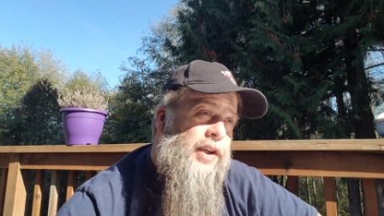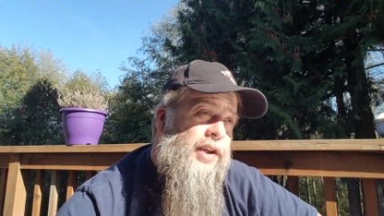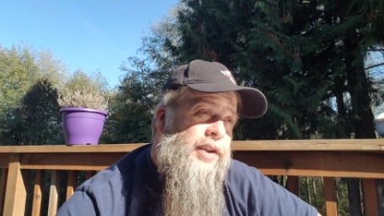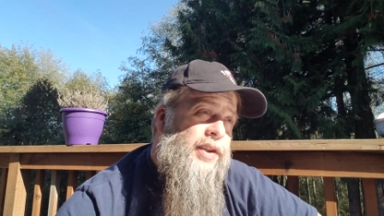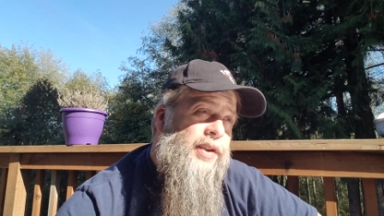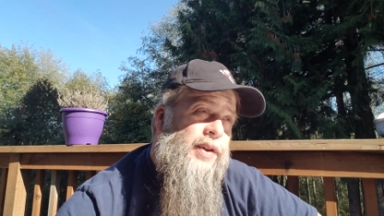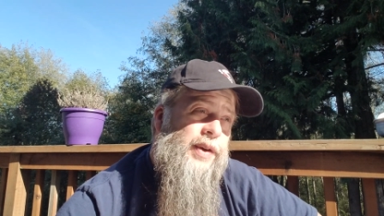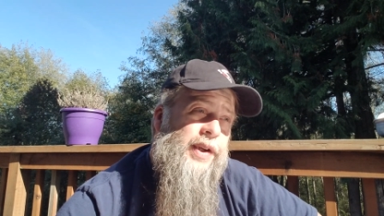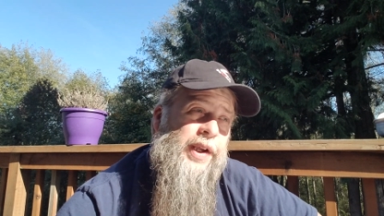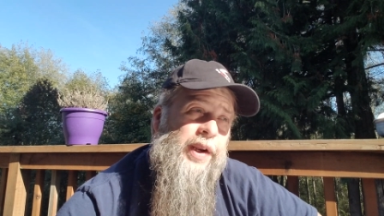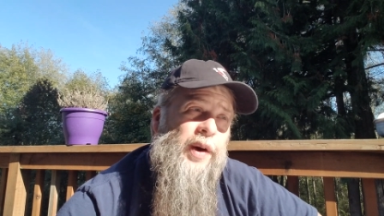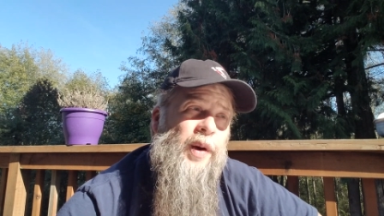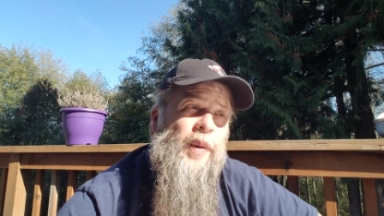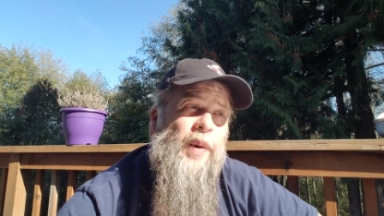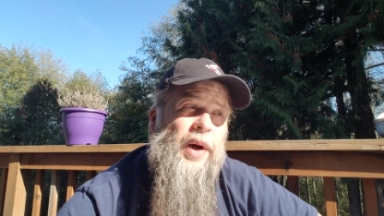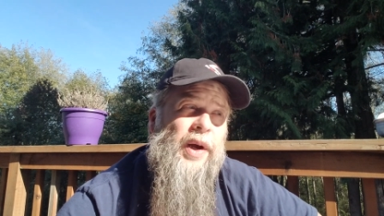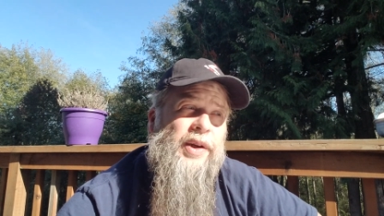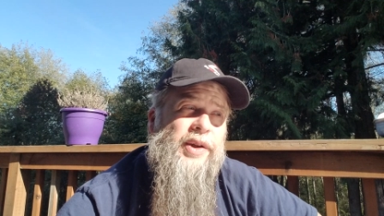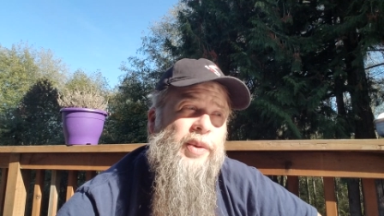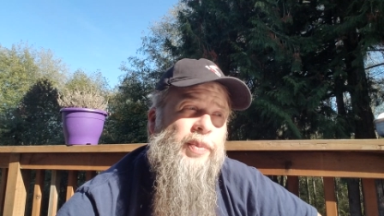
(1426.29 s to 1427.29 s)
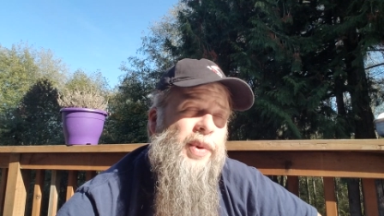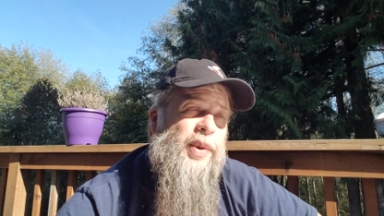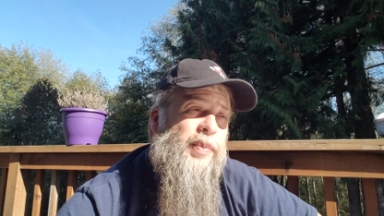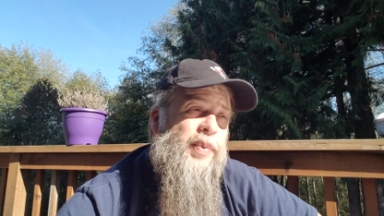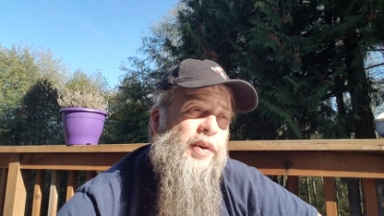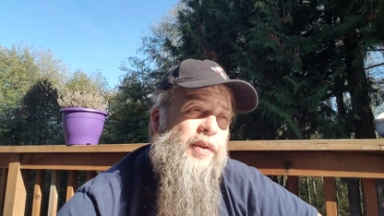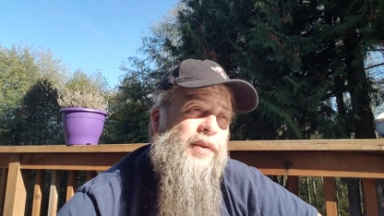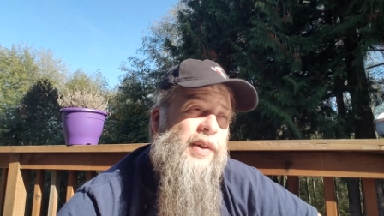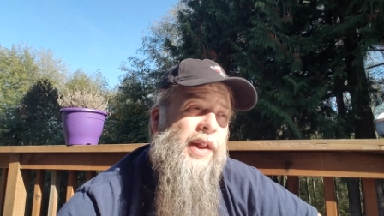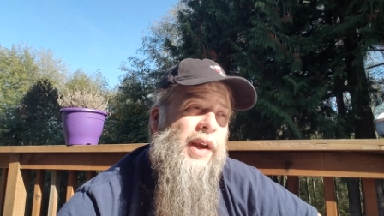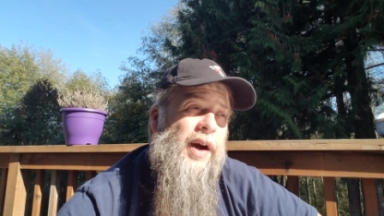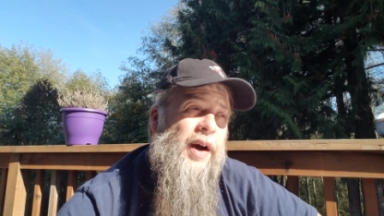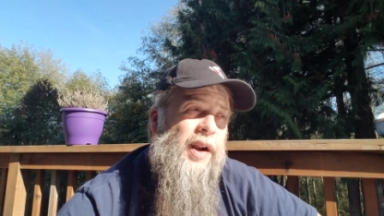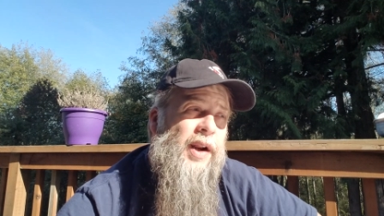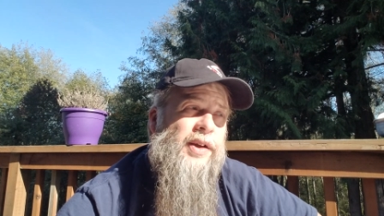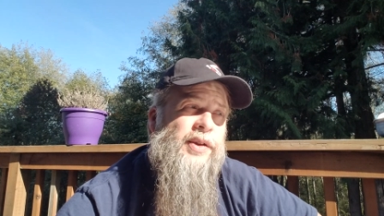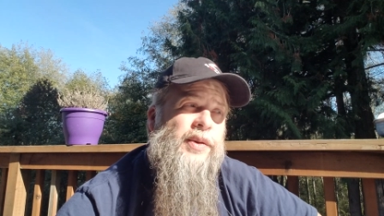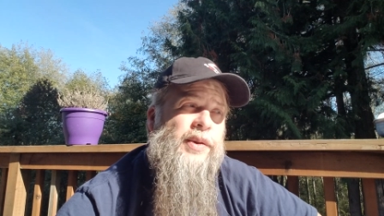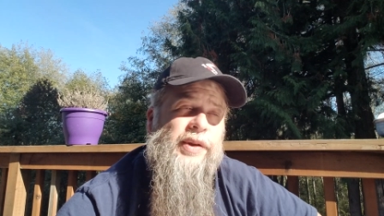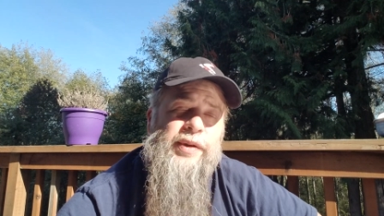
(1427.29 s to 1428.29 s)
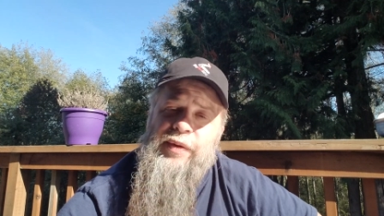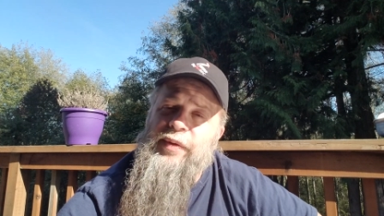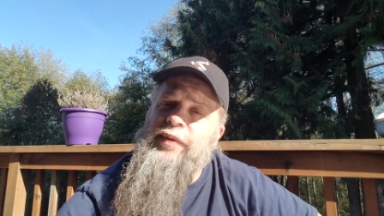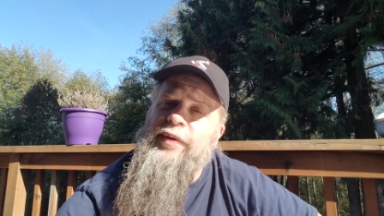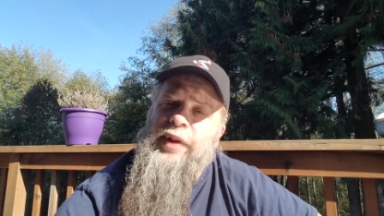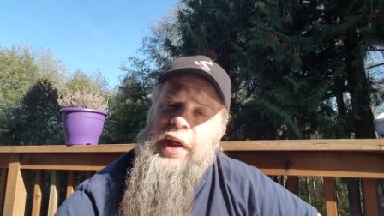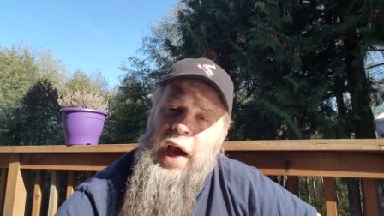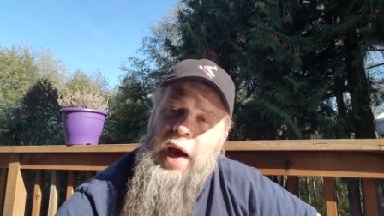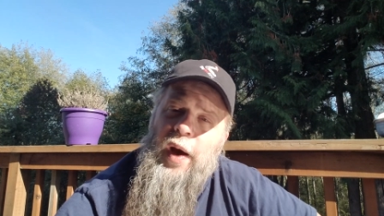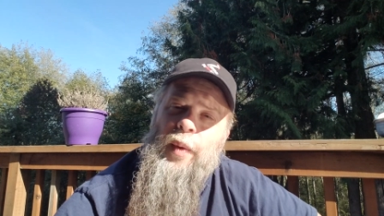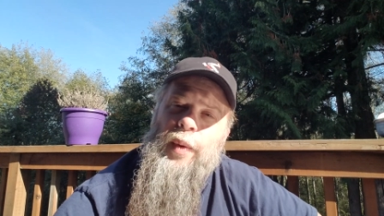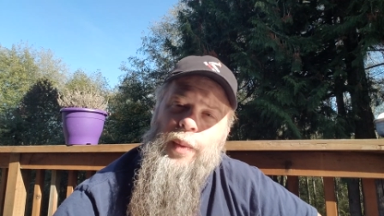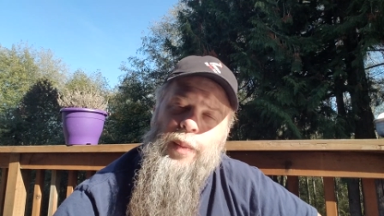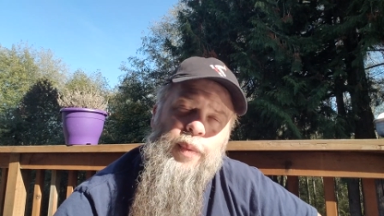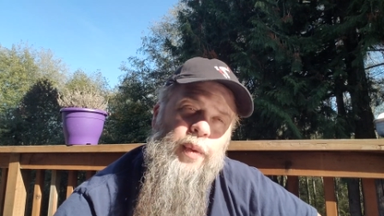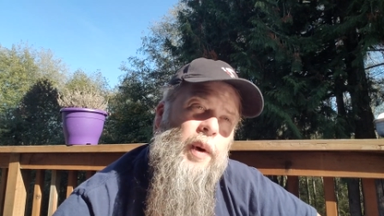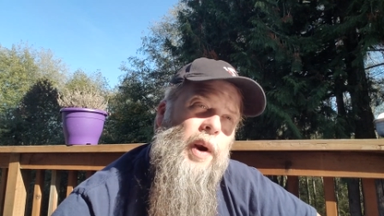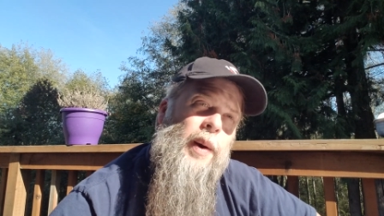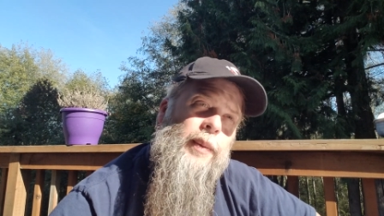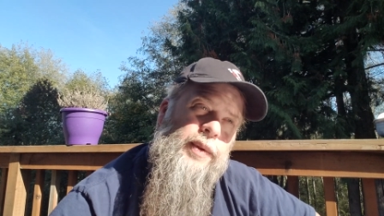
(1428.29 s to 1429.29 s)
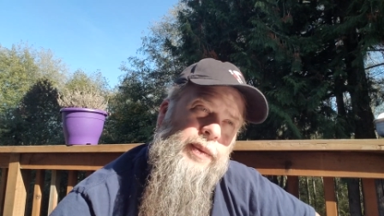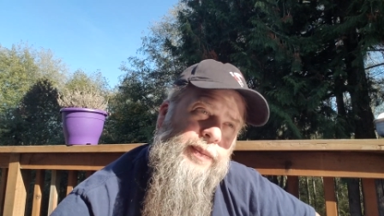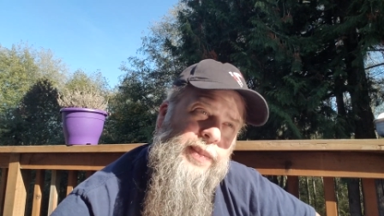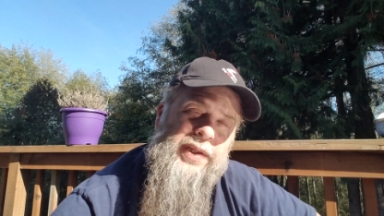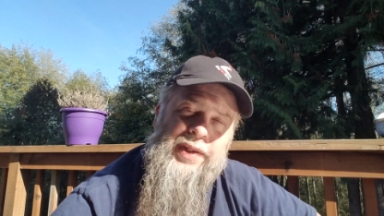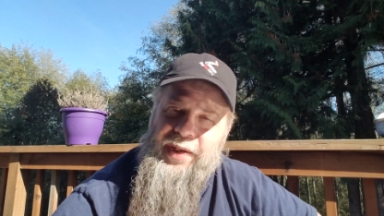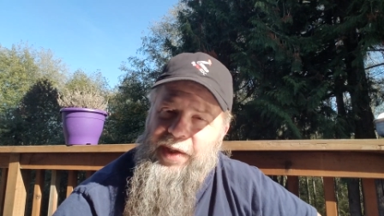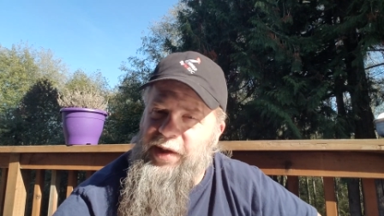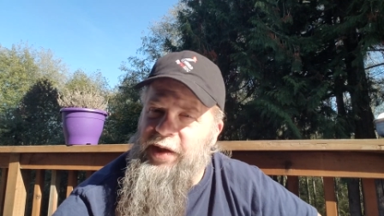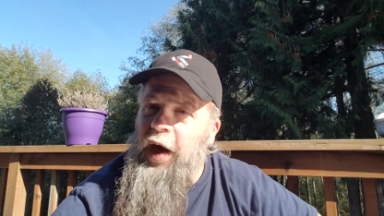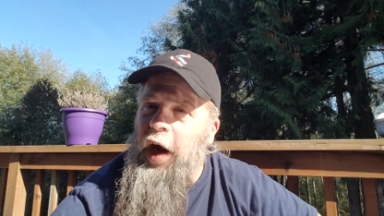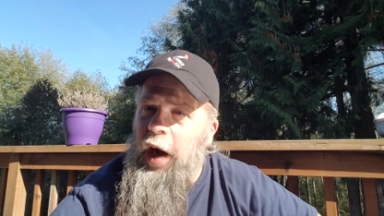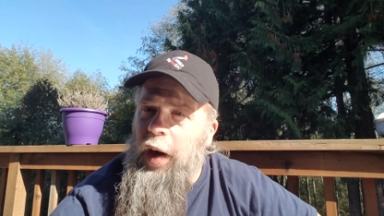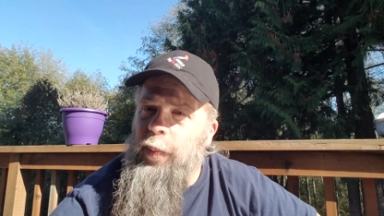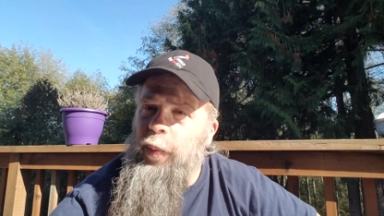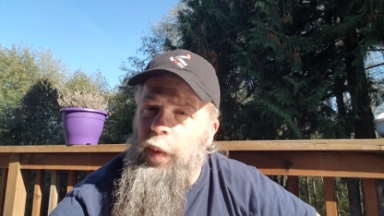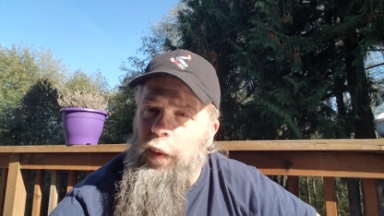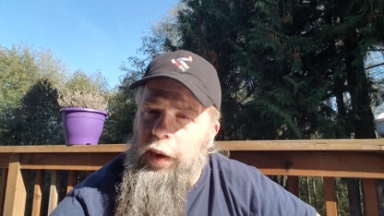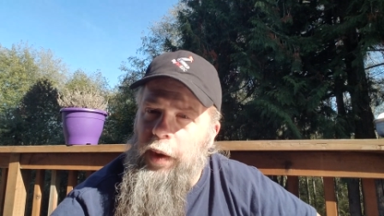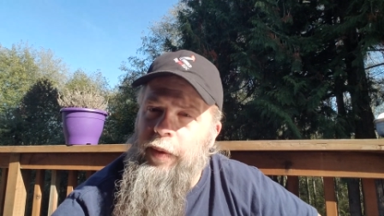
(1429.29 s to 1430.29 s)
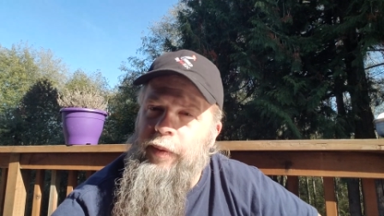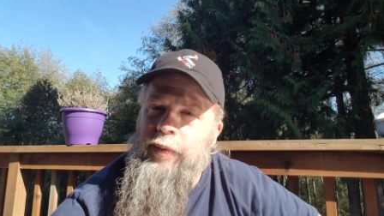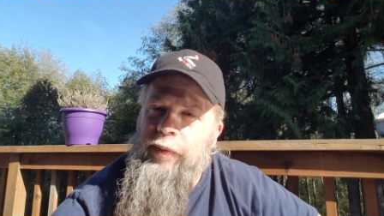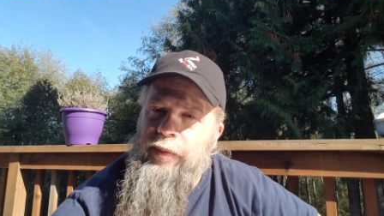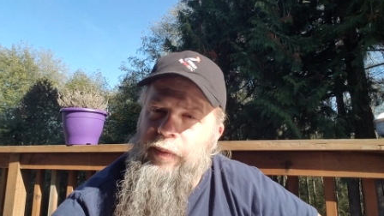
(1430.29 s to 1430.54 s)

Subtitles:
So you know what? To be perfectly honest with you, that would probably be the top one.